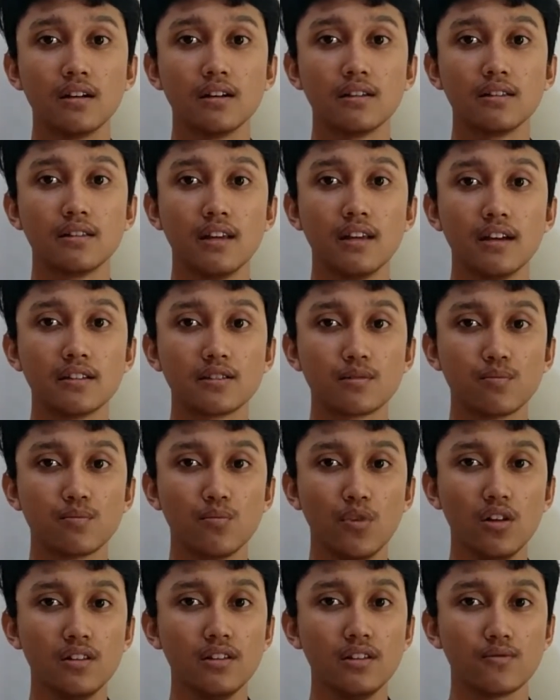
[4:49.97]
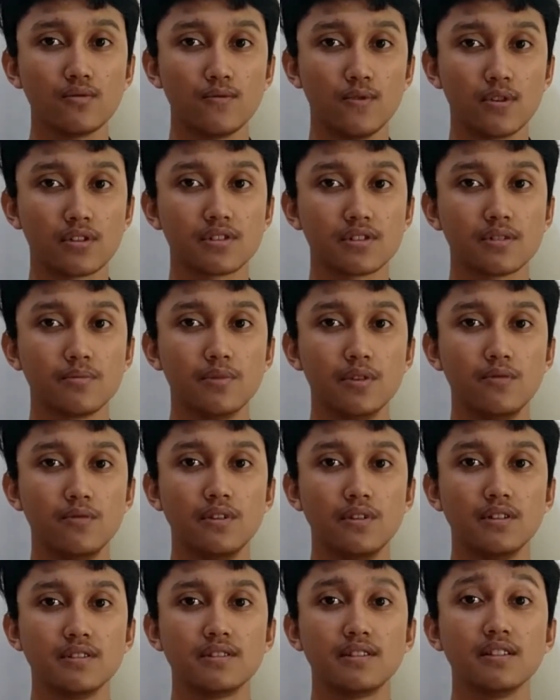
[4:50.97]
the small networks
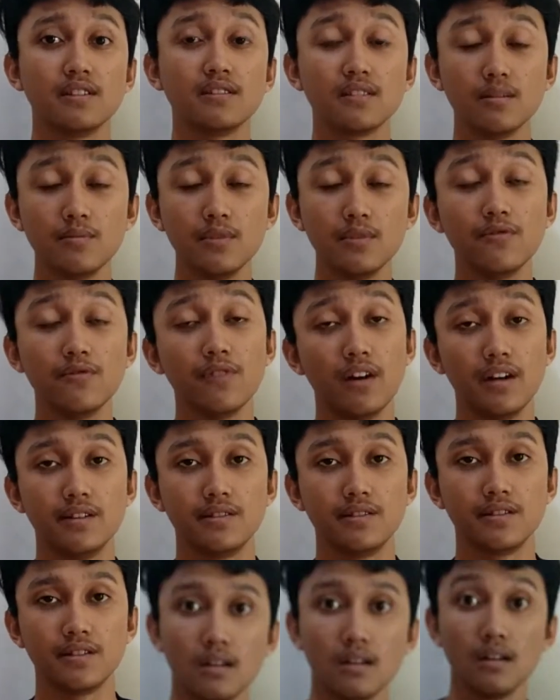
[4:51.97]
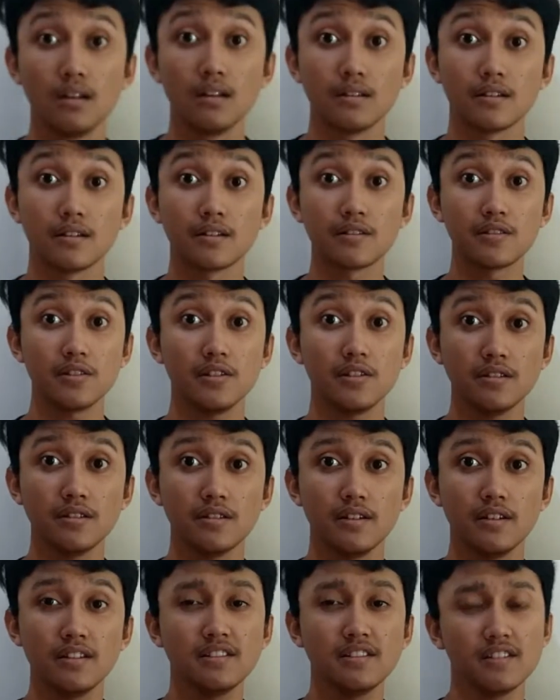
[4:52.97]
between system devices. The
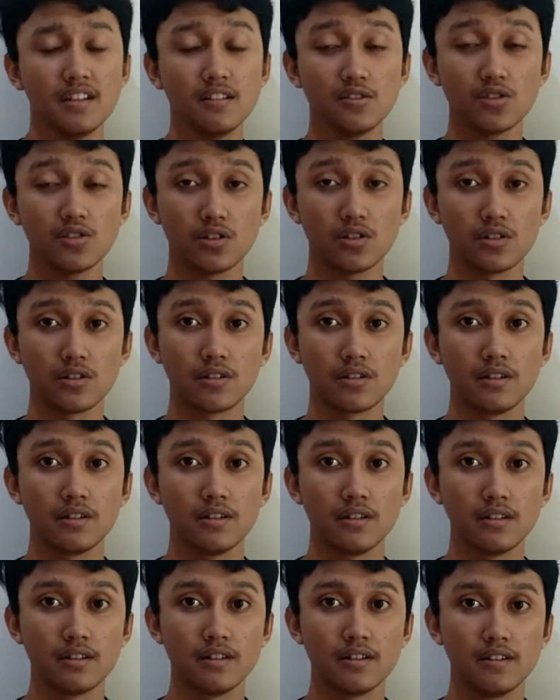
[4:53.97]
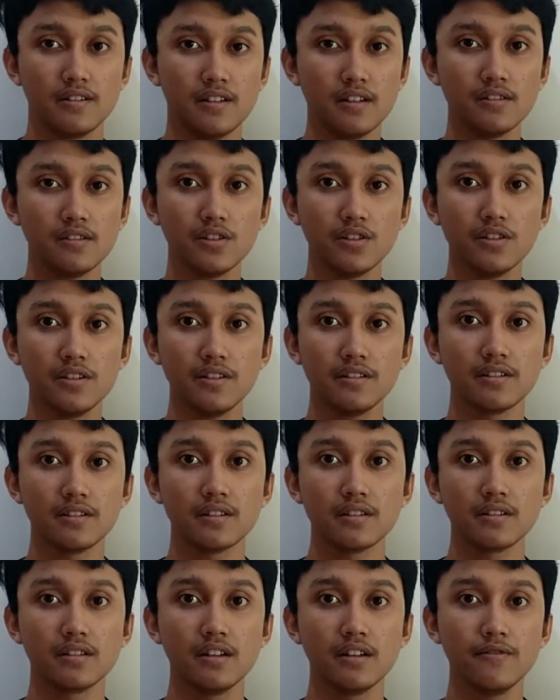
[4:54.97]
third is sensor. The sensor is
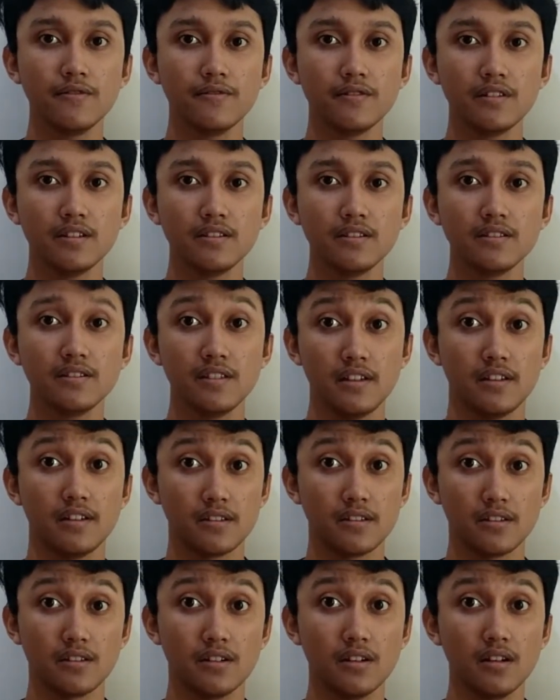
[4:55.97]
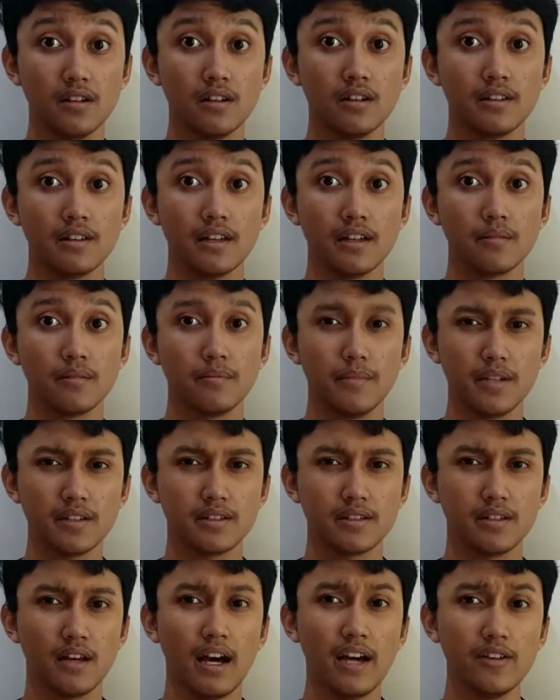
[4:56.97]
a differentiator that makes
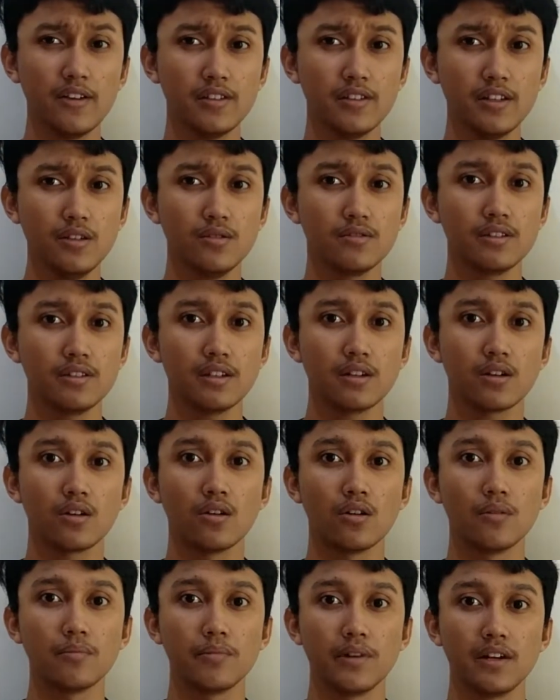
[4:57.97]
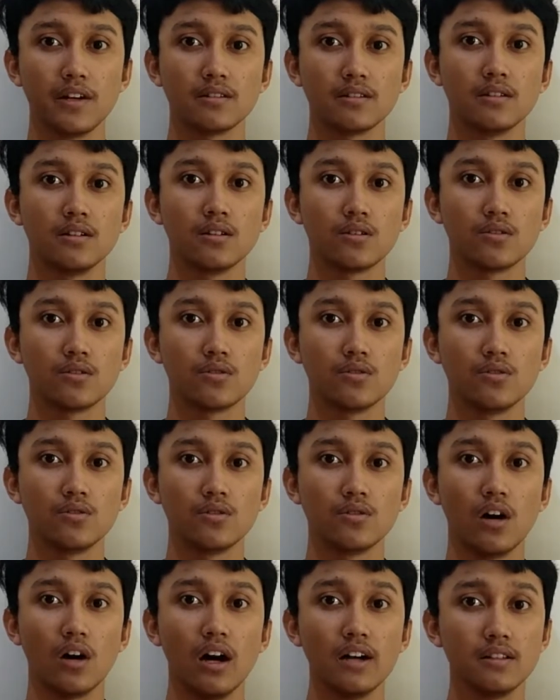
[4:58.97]
IoT unique compared to
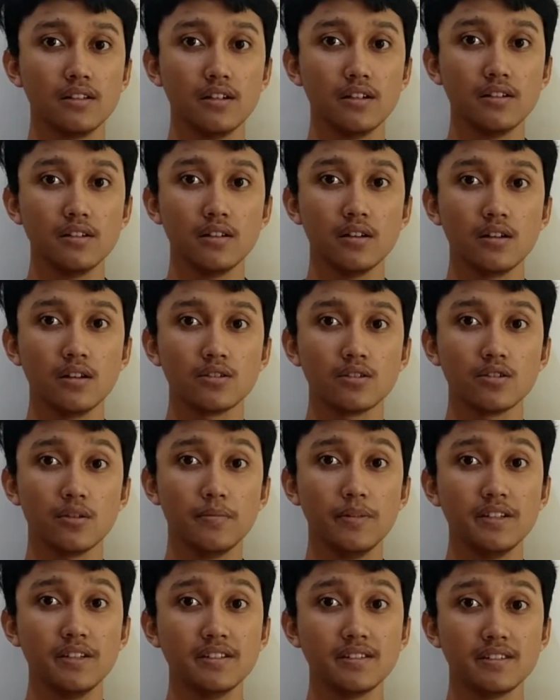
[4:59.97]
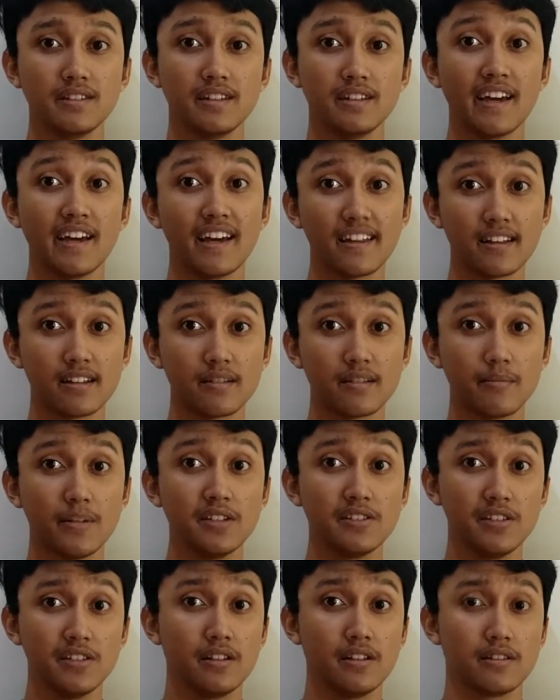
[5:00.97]
other sophisticated
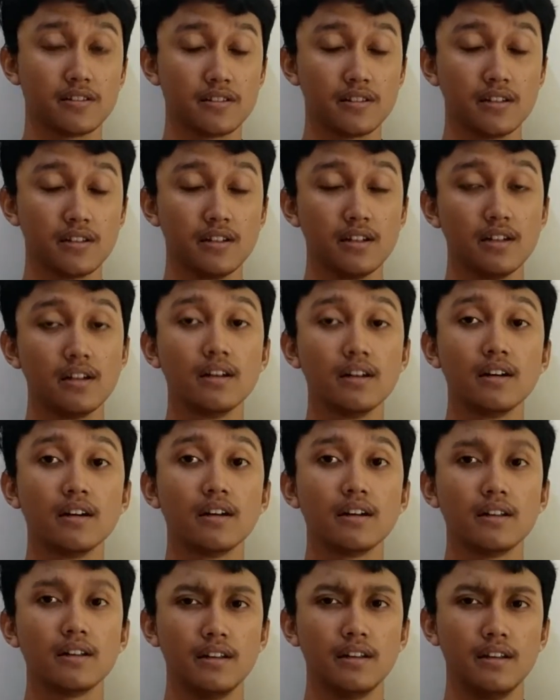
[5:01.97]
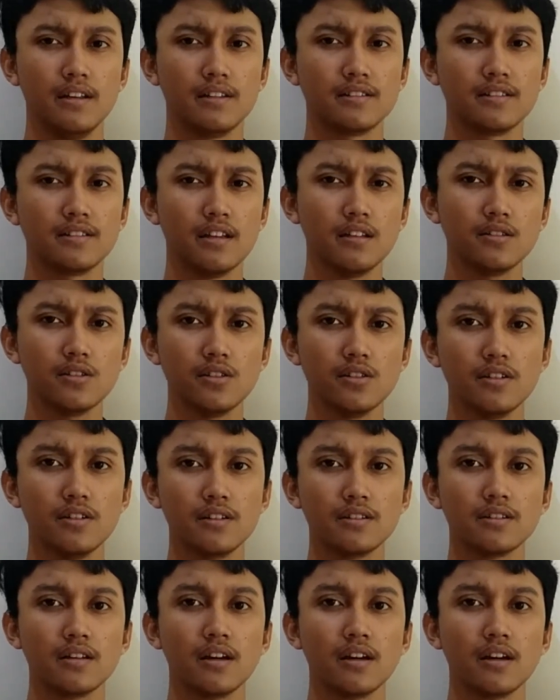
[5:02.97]
machines. This sensor is